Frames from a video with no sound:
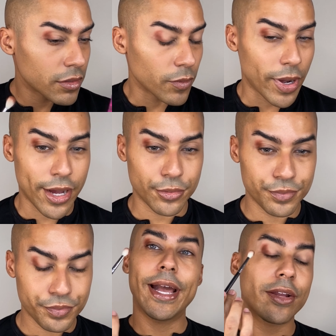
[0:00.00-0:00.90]
Wow.
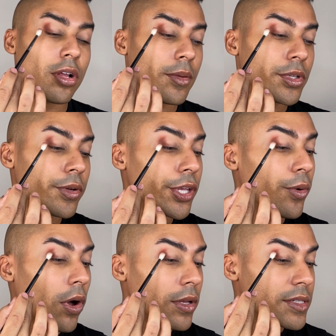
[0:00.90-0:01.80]
And all I'm doing, you
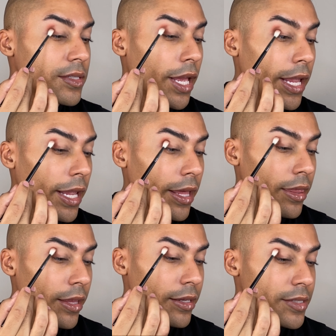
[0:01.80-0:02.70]
all, is taking
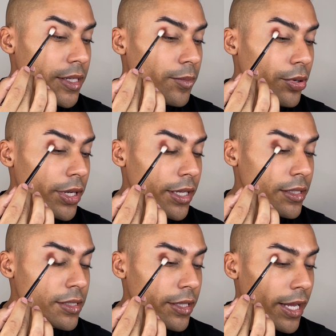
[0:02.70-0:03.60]
this and putting it
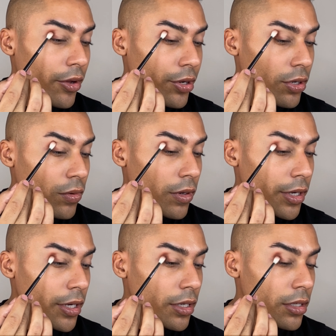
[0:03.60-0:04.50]
into the outer
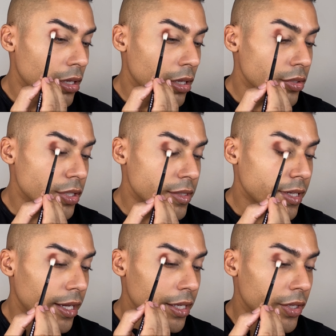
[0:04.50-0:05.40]
corner and just
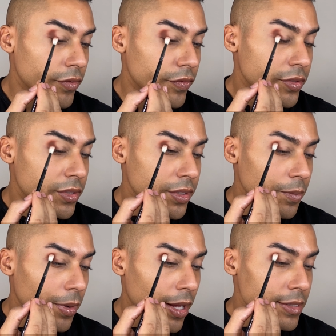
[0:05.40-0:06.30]
kind of
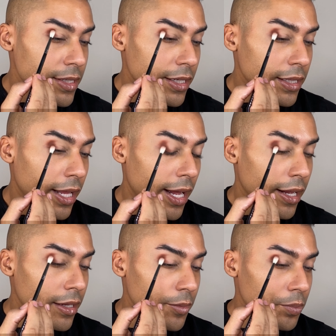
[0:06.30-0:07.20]
positing
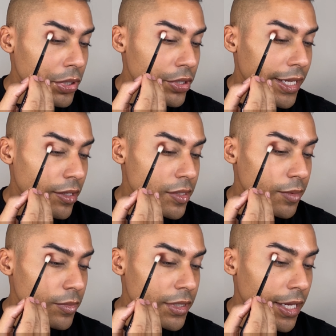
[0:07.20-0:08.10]
that, building out some
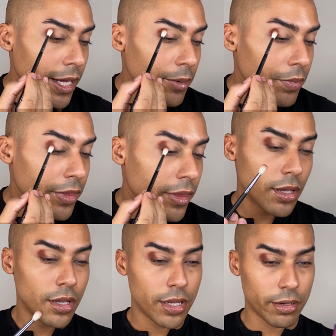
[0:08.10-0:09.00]
depth.
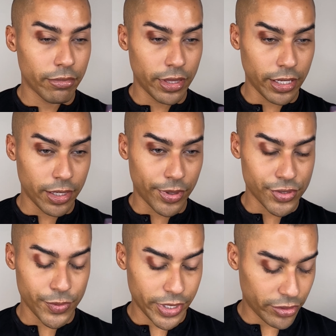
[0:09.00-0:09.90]
I'm thinking about
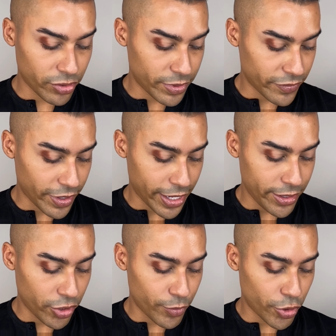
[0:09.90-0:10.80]
doing a little bit of a
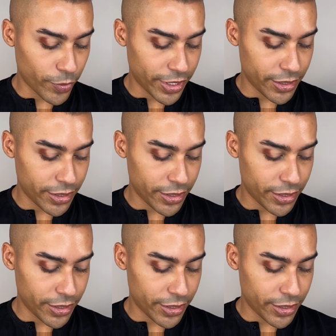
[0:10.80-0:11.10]
halo moment.